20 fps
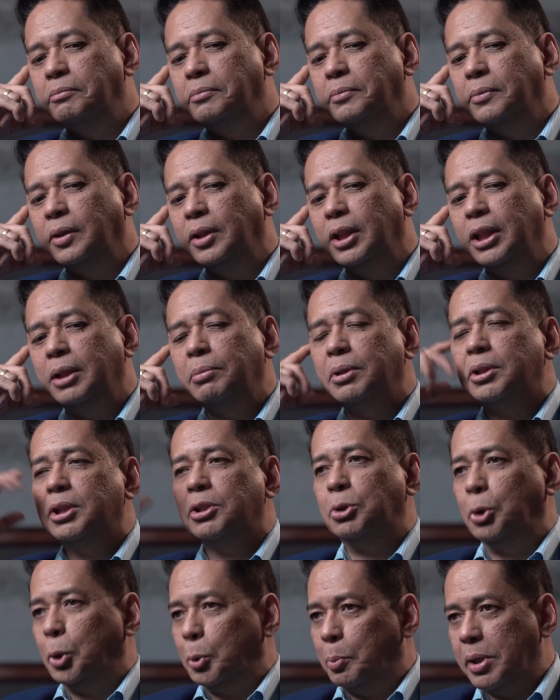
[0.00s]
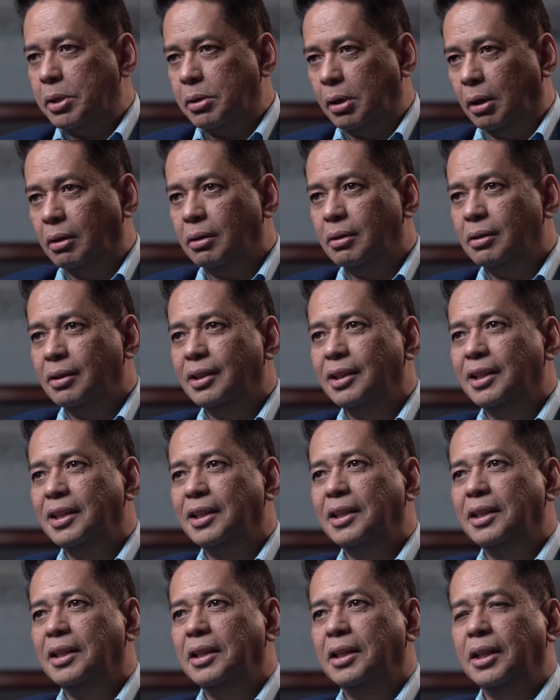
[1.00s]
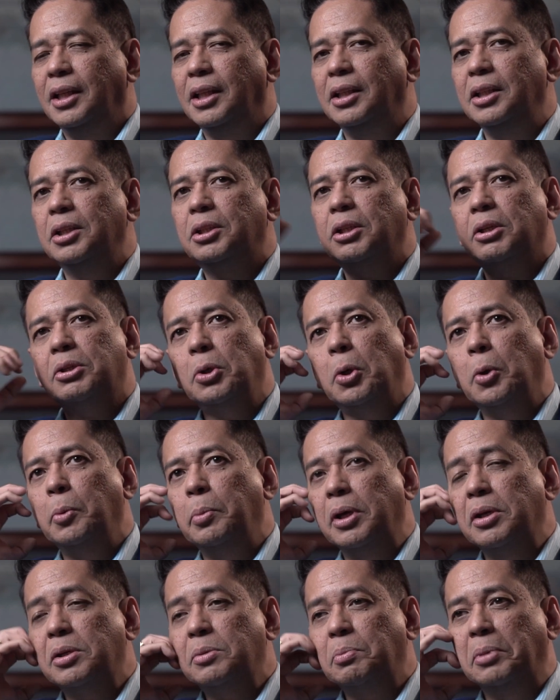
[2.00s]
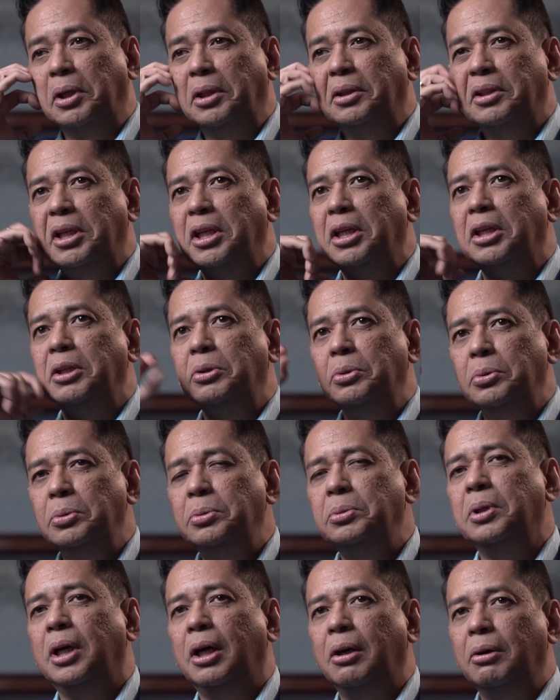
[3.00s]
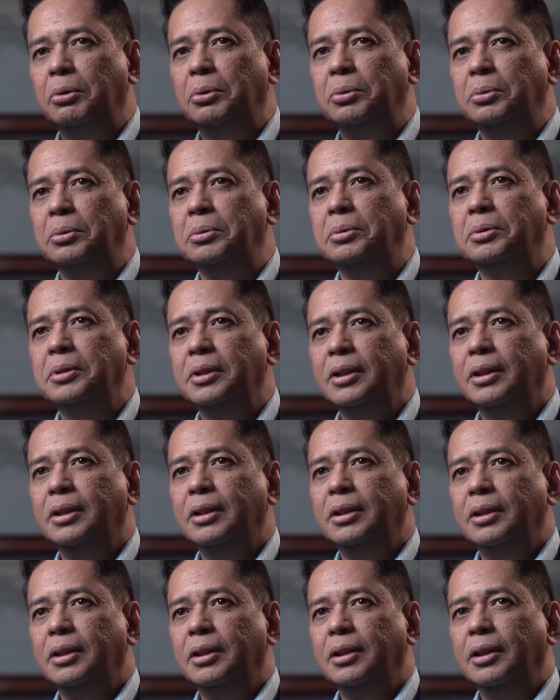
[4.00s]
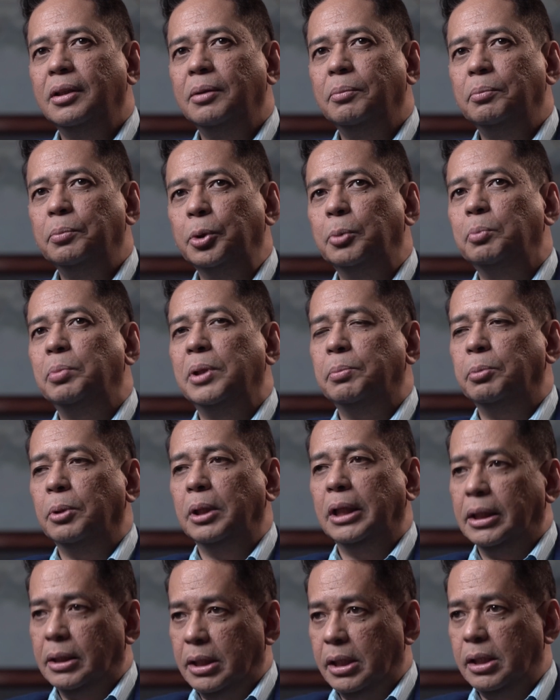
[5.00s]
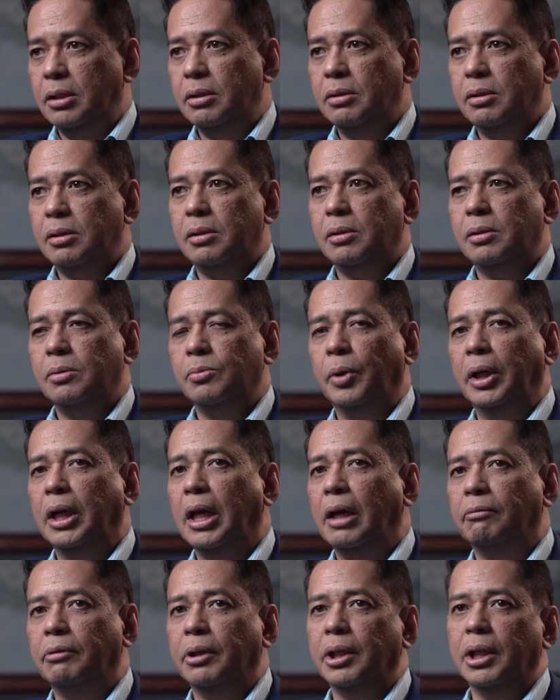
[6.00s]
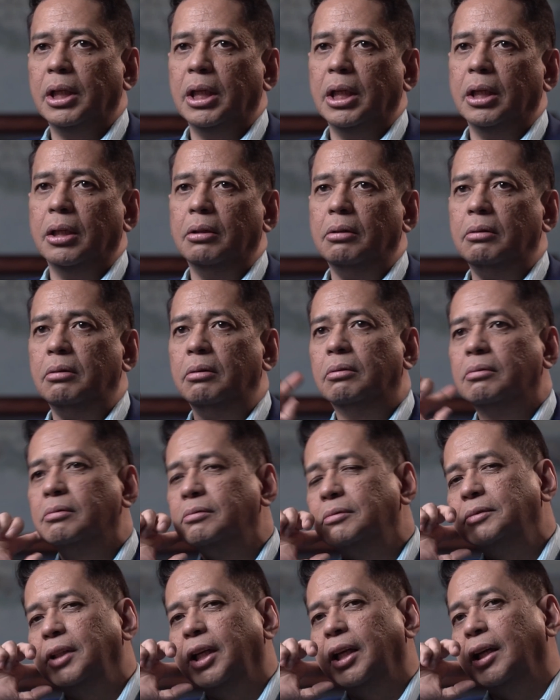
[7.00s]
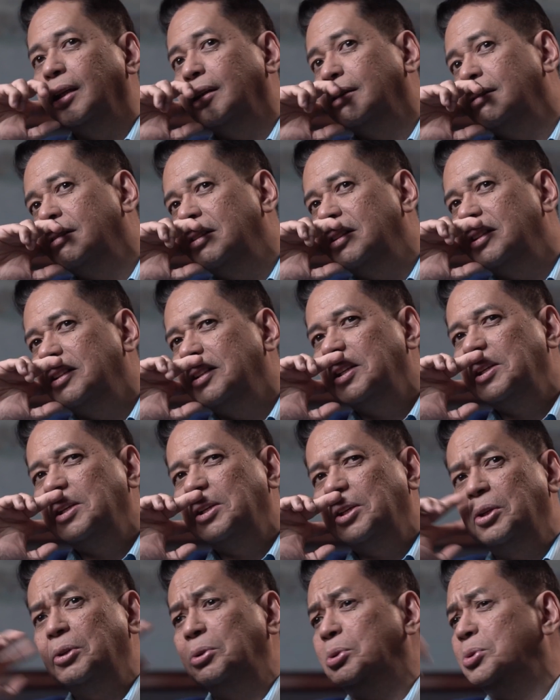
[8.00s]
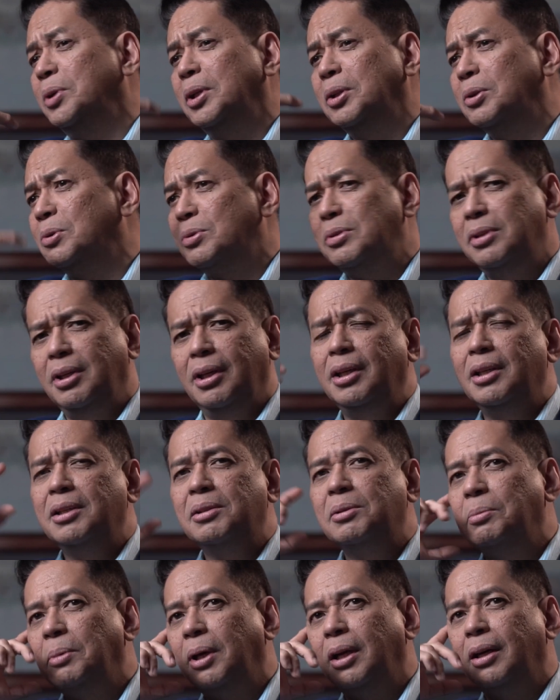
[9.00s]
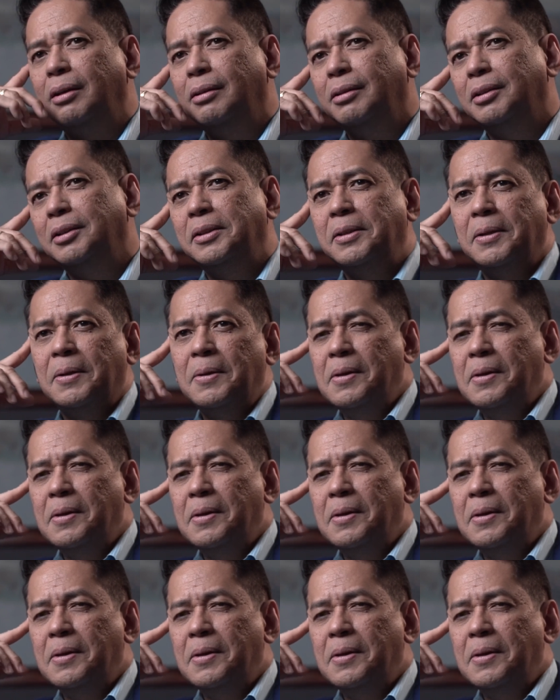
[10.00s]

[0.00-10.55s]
hindi naman siya showbiz eh. Hindi siya showbiz, but he knew how to put people at ease whenever he needed to. And, you know, doing those things, parang